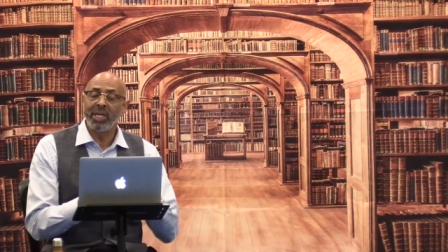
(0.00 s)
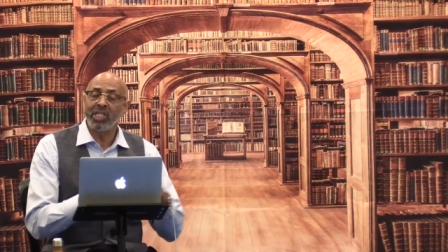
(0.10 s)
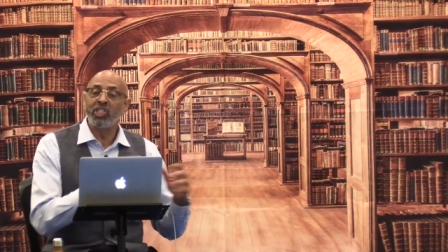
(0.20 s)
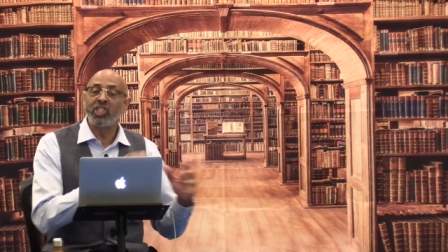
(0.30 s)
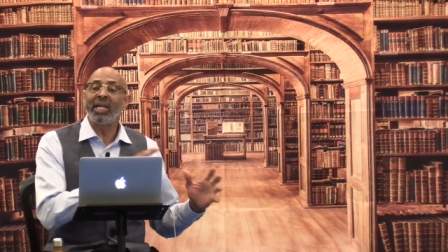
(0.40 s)

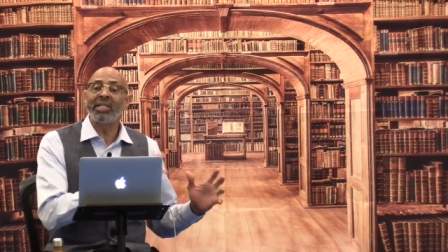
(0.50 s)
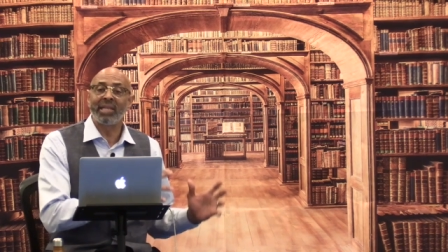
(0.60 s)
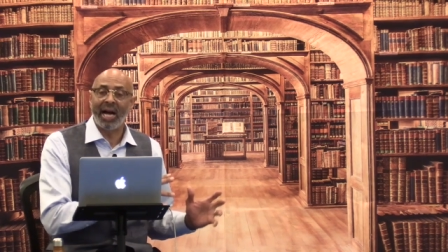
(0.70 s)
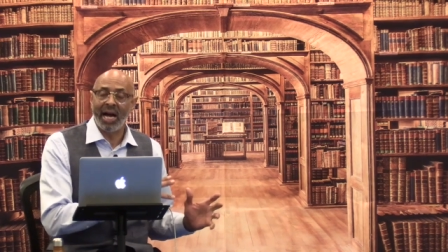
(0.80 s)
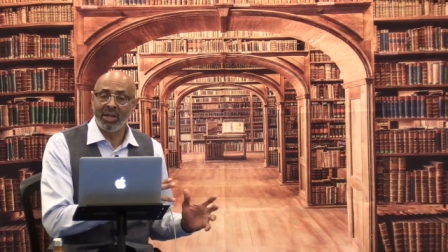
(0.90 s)

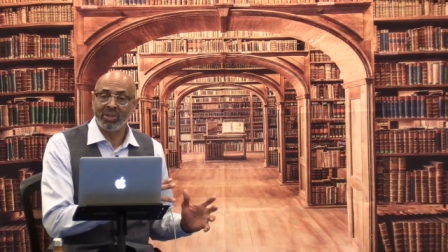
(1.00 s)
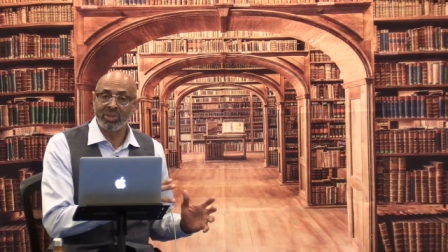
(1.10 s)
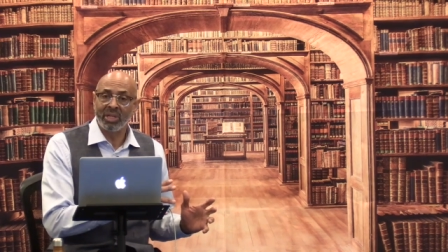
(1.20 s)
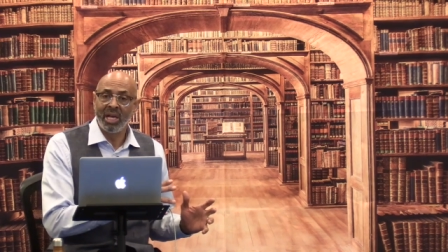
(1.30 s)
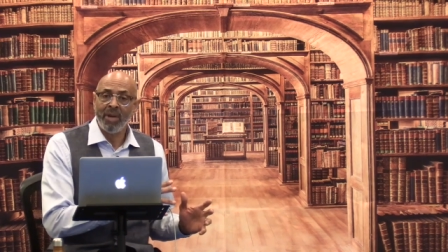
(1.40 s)
Gentiles.
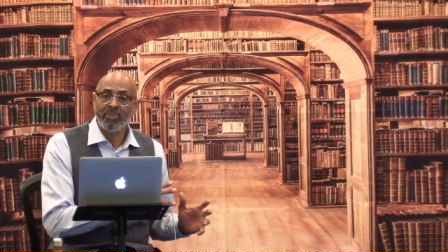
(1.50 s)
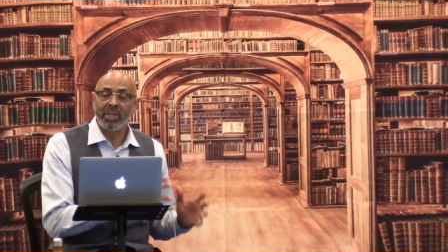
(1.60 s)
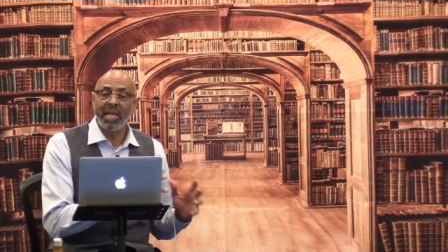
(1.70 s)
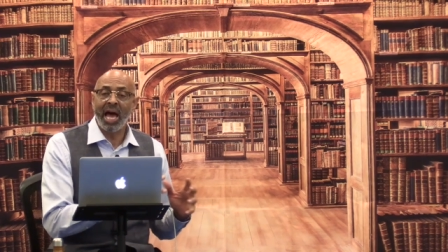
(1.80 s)
But now